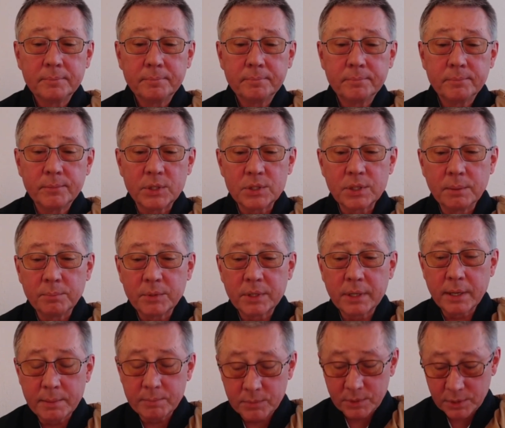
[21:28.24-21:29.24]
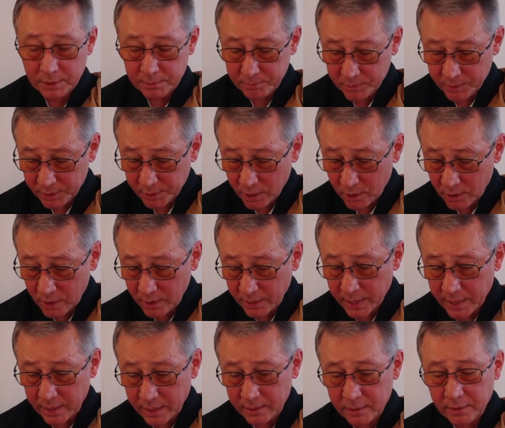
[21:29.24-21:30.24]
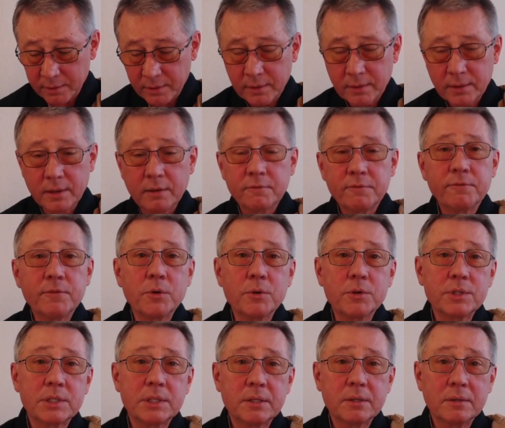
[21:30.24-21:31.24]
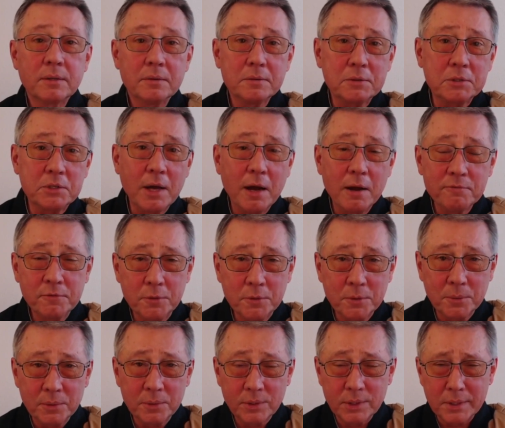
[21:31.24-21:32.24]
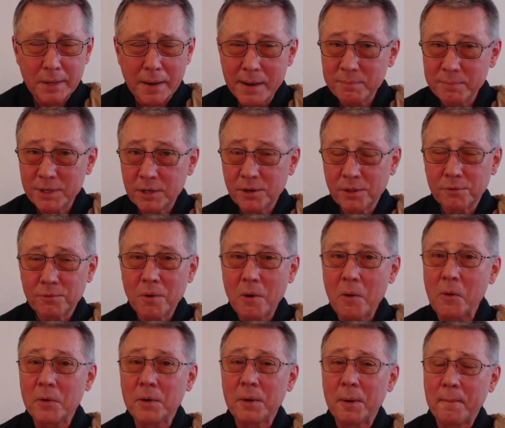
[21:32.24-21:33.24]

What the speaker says: We sometimes call that first zafu, the diamond throne.